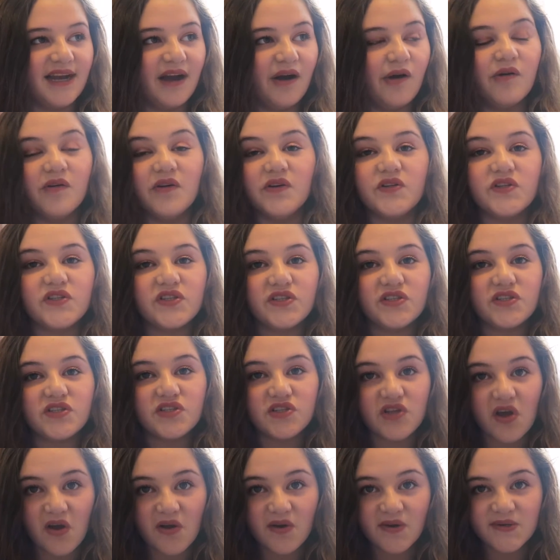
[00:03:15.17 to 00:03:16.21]
I was
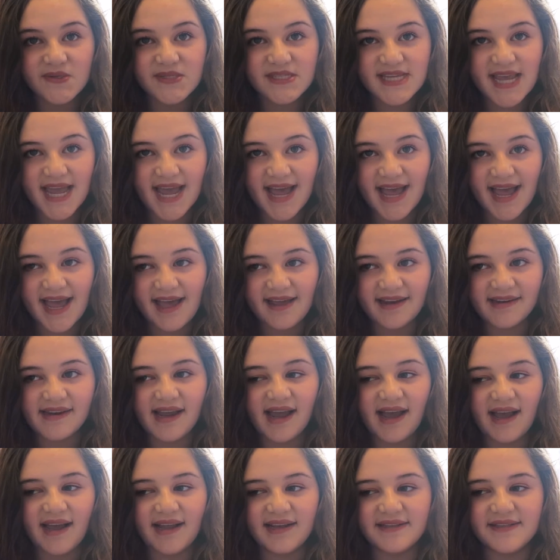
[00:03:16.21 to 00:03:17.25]
so scared,
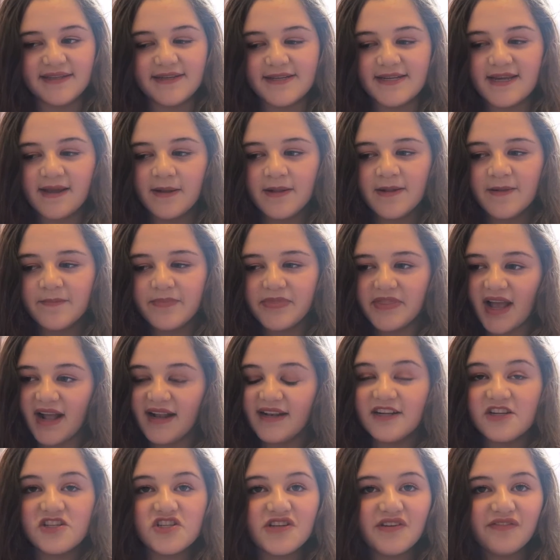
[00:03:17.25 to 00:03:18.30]
and
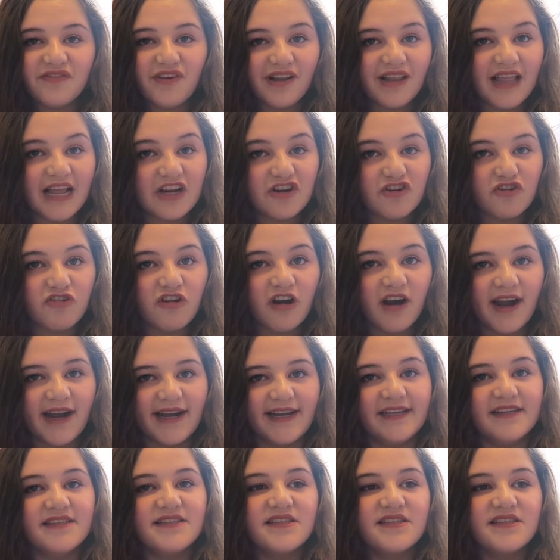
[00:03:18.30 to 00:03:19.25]
I literally felt like crying.